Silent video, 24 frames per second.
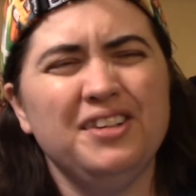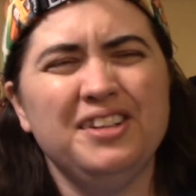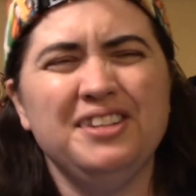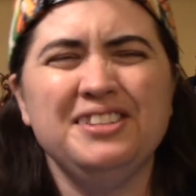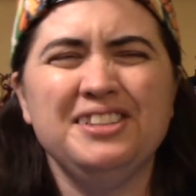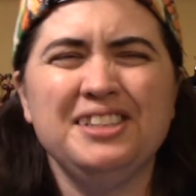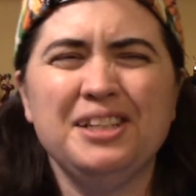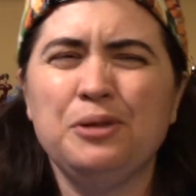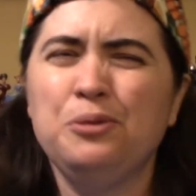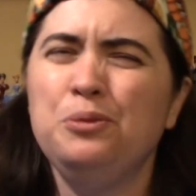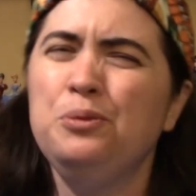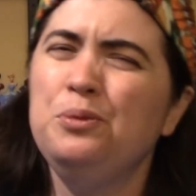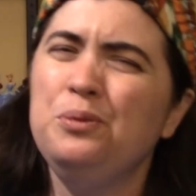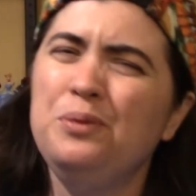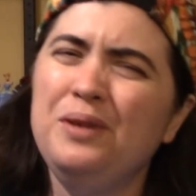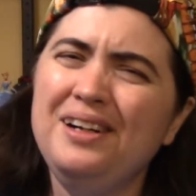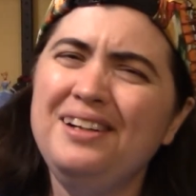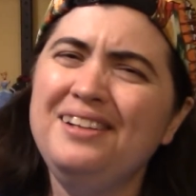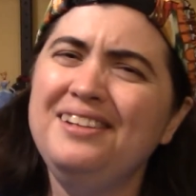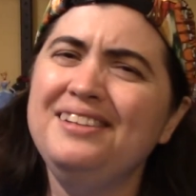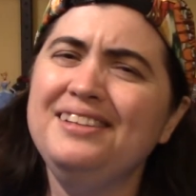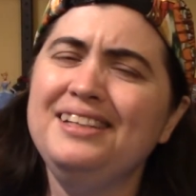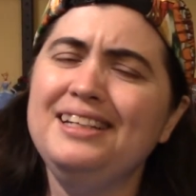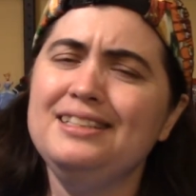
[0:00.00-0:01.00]
I was like,
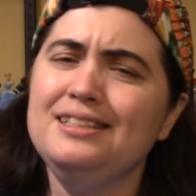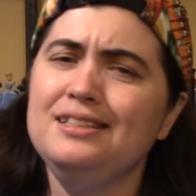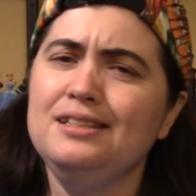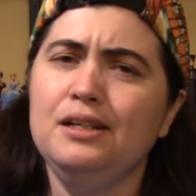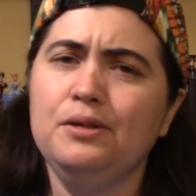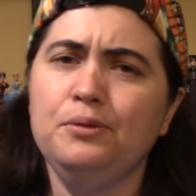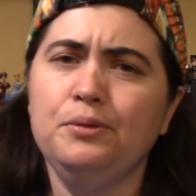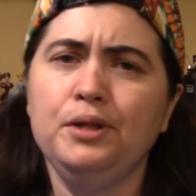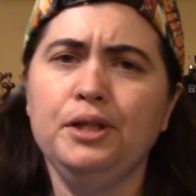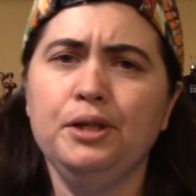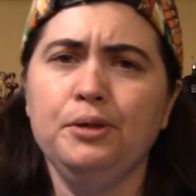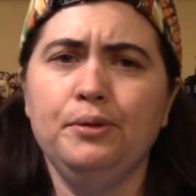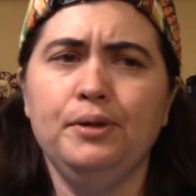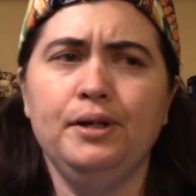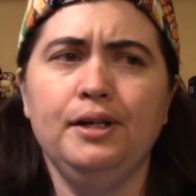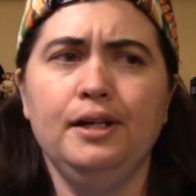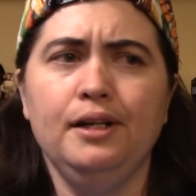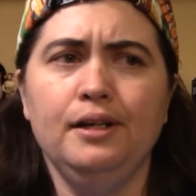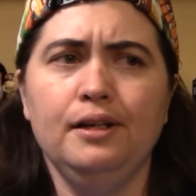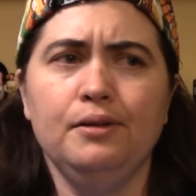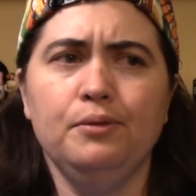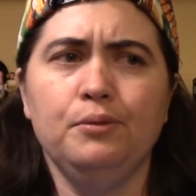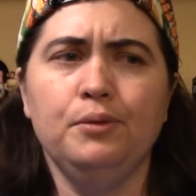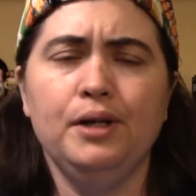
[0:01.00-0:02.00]
well, that's not really what
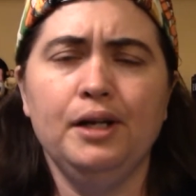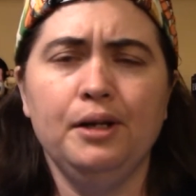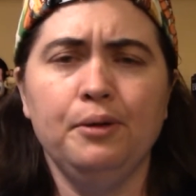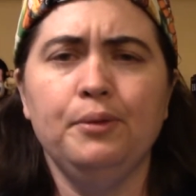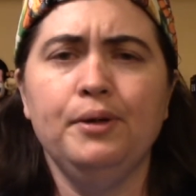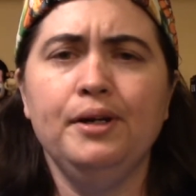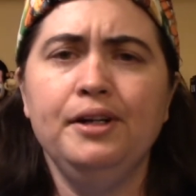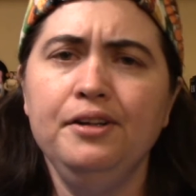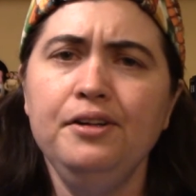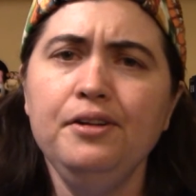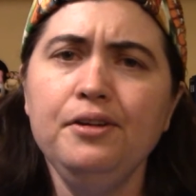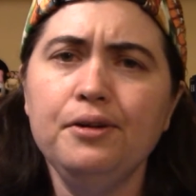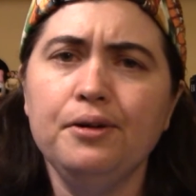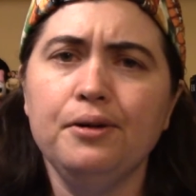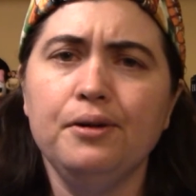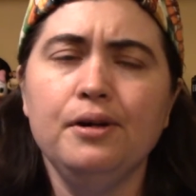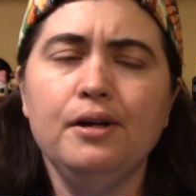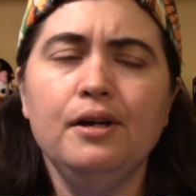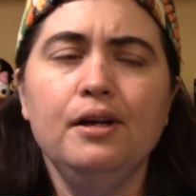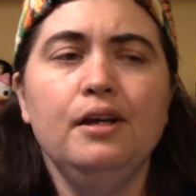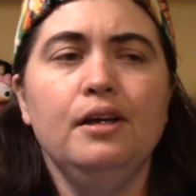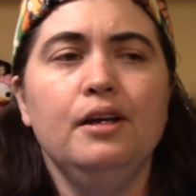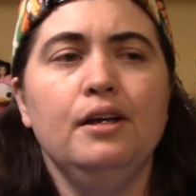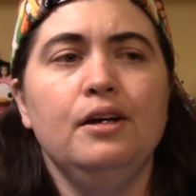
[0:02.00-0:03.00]
I what I want to do
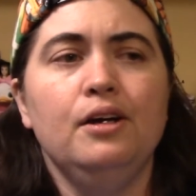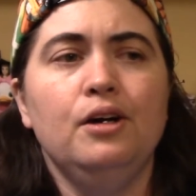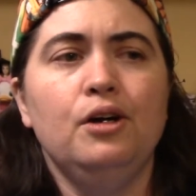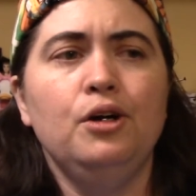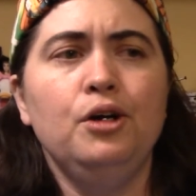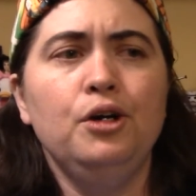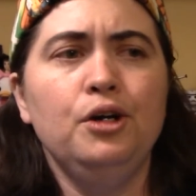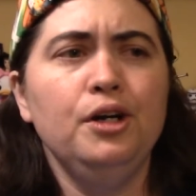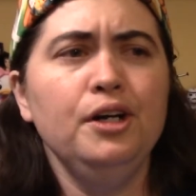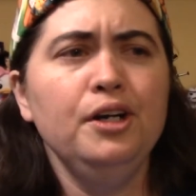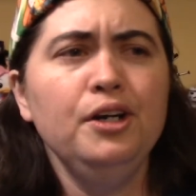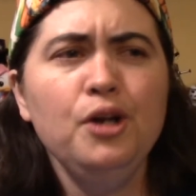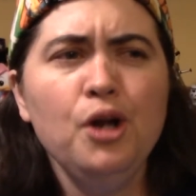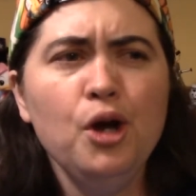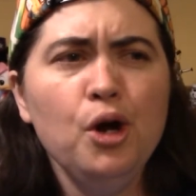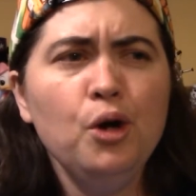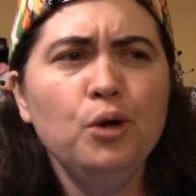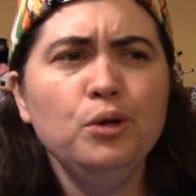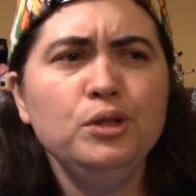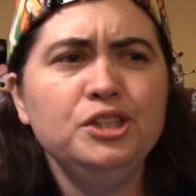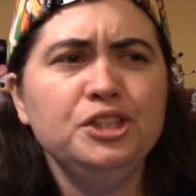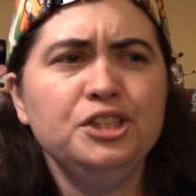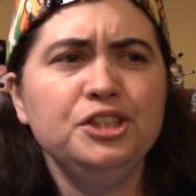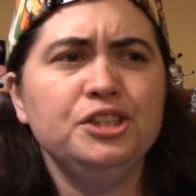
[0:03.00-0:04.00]
or no,
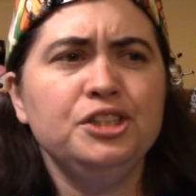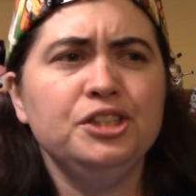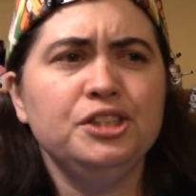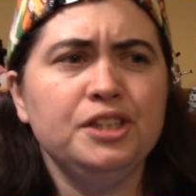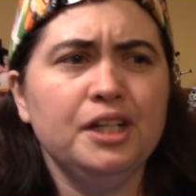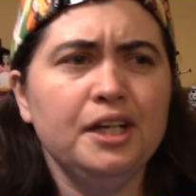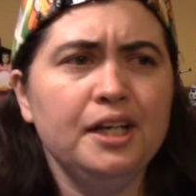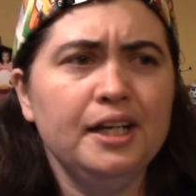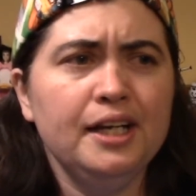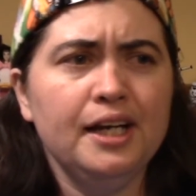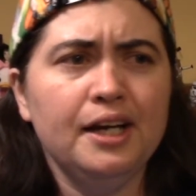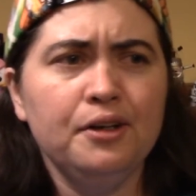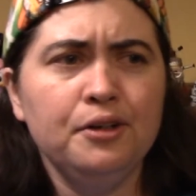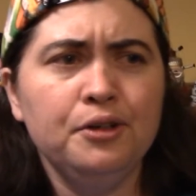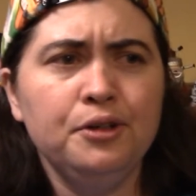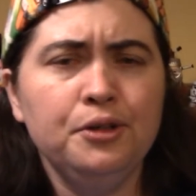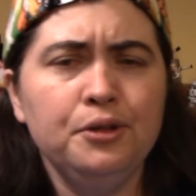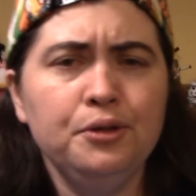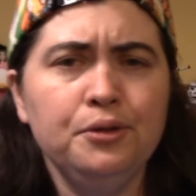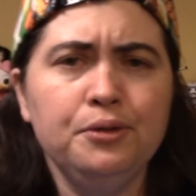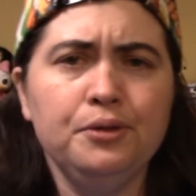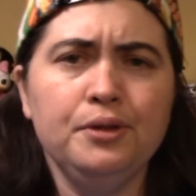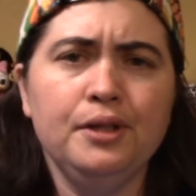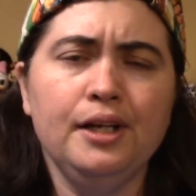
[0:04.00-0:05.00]
you should study how to
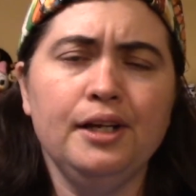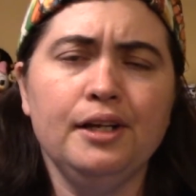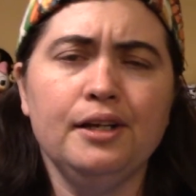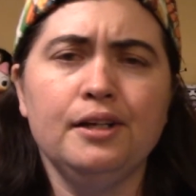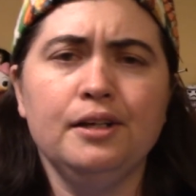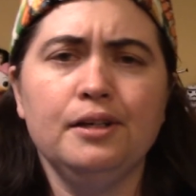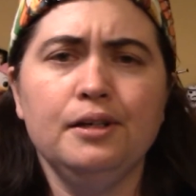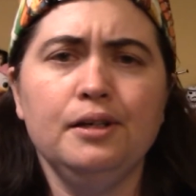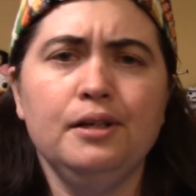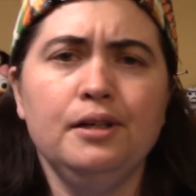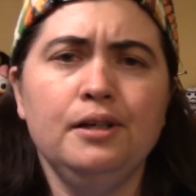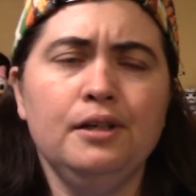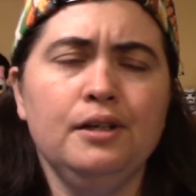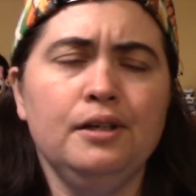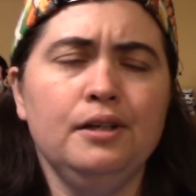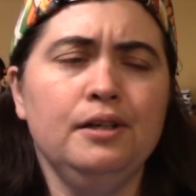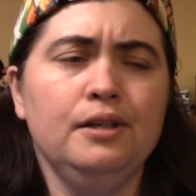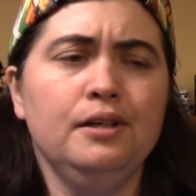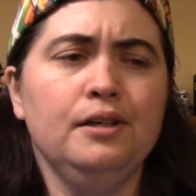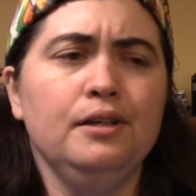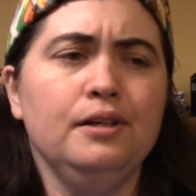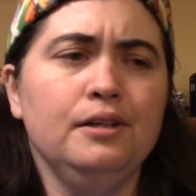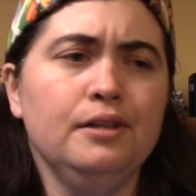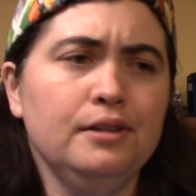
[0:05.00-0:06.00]
do like
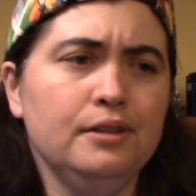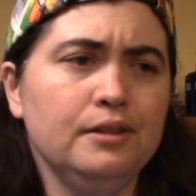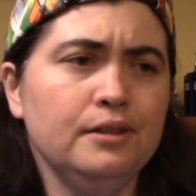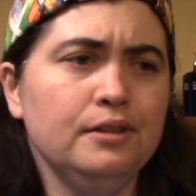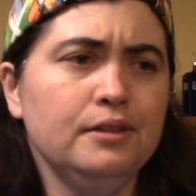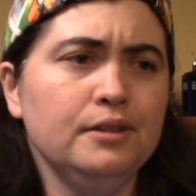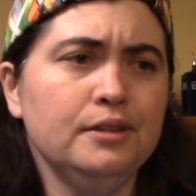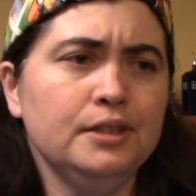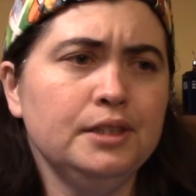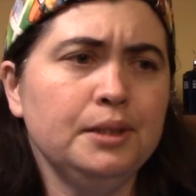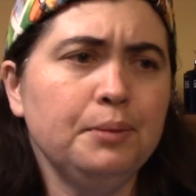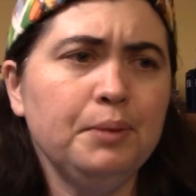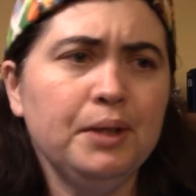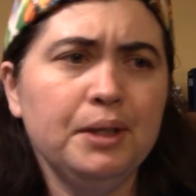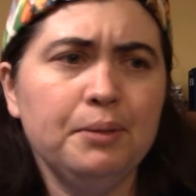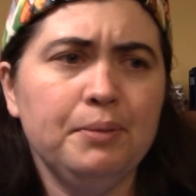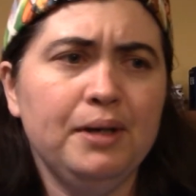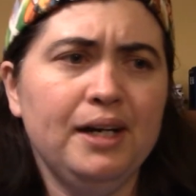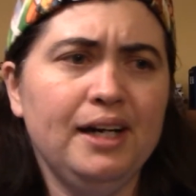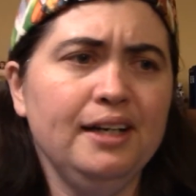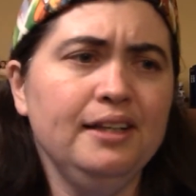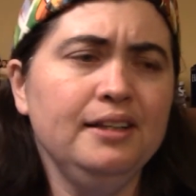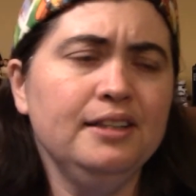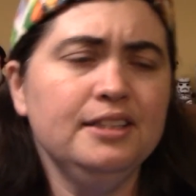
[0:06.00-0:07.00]
uh, something
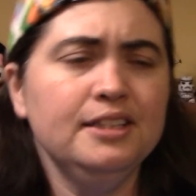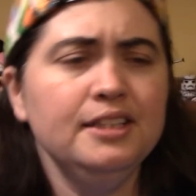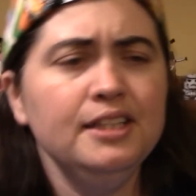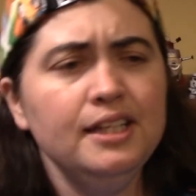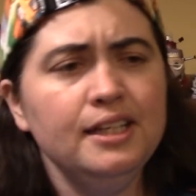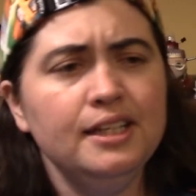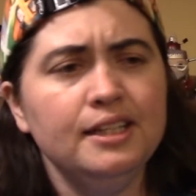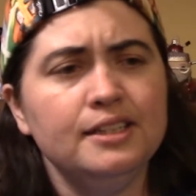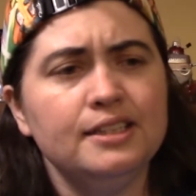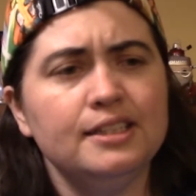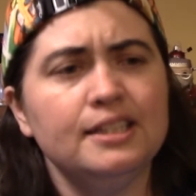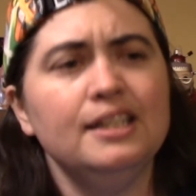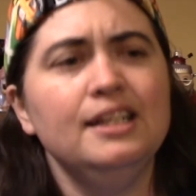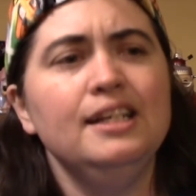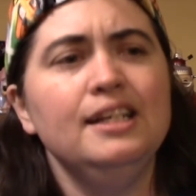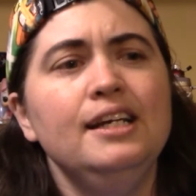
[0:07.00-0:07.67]
behind the scenes.